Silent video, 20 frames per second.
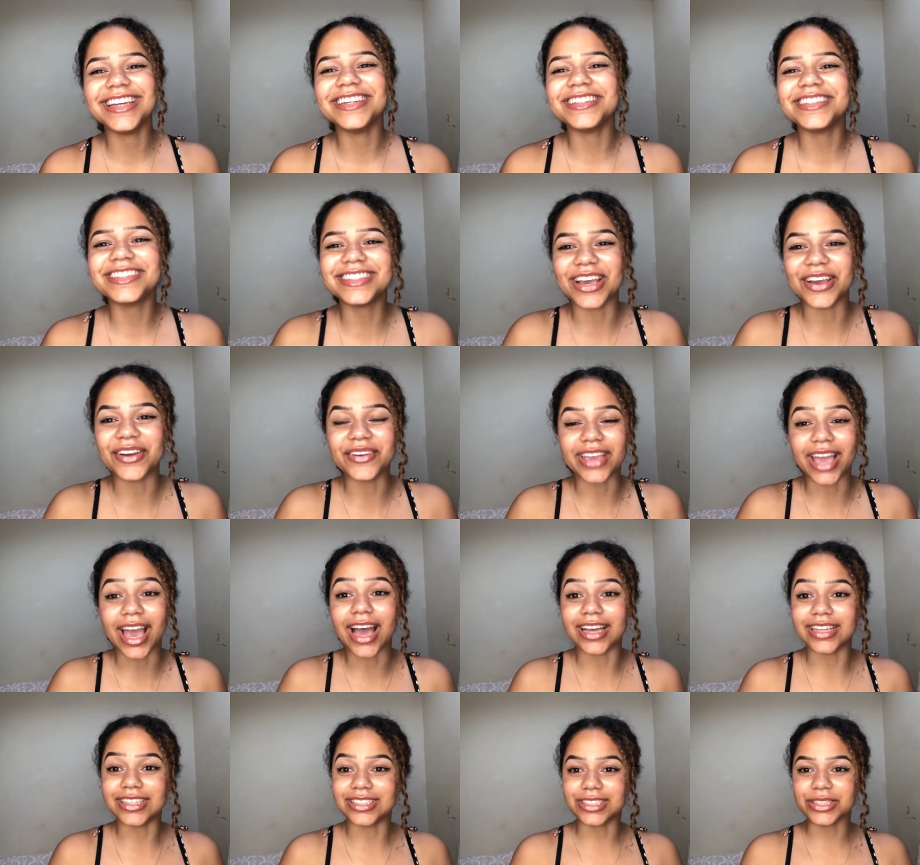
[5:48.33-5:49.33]
So
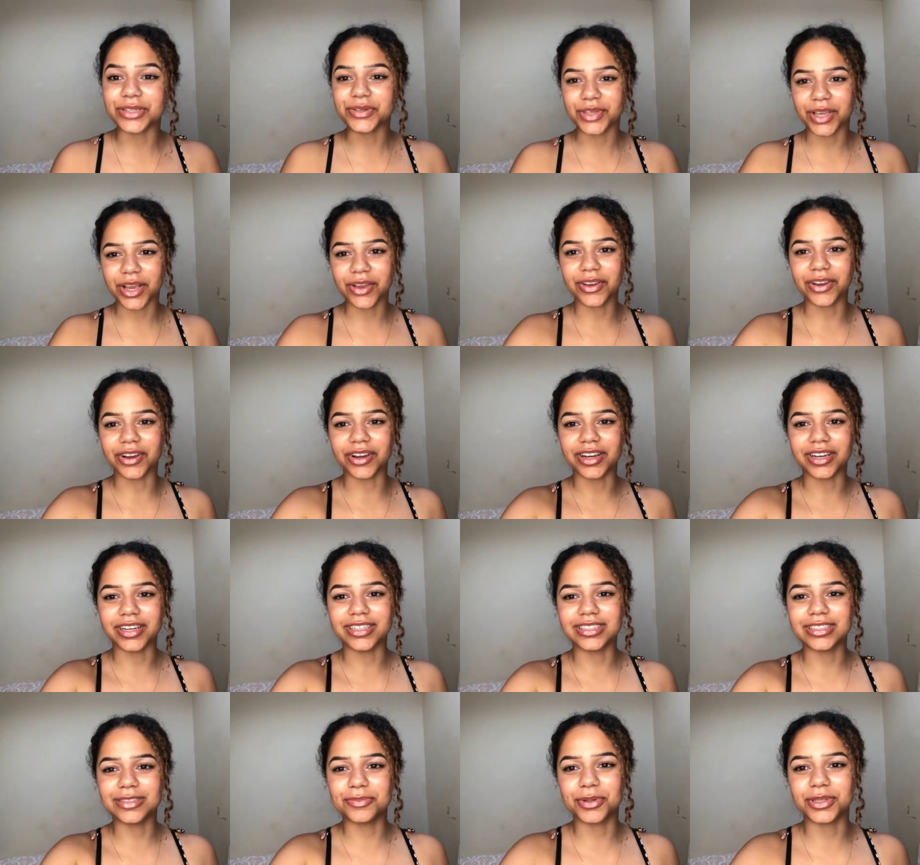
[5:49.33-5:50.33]
yeah, do yoga,
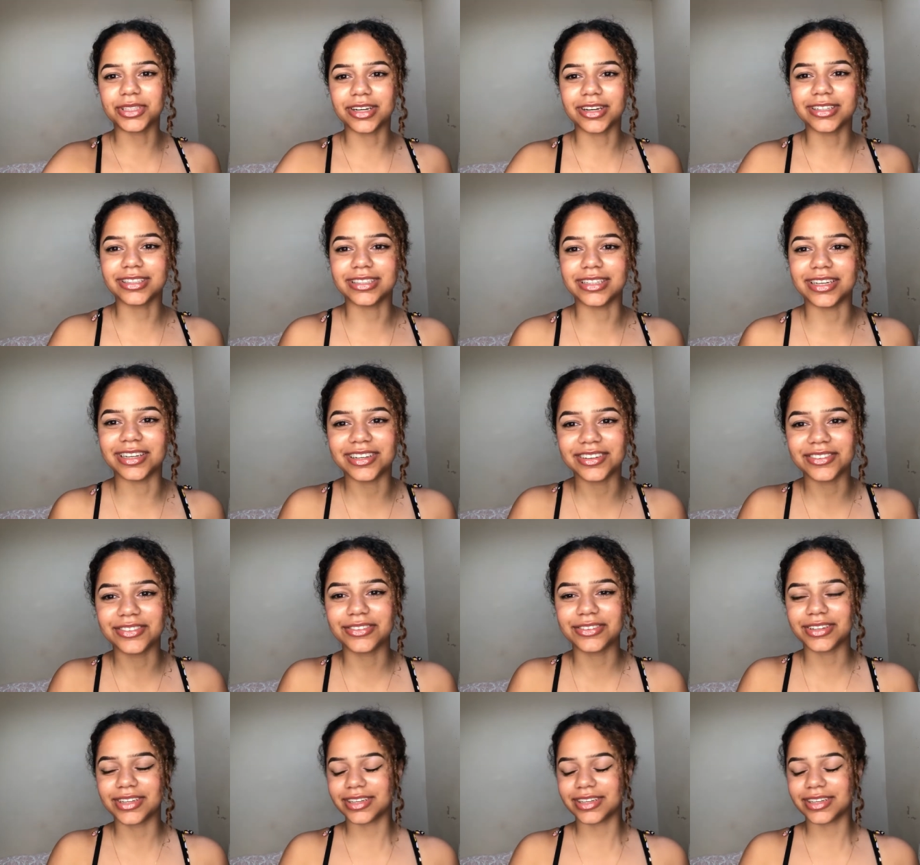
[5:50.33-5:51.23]
it's productive.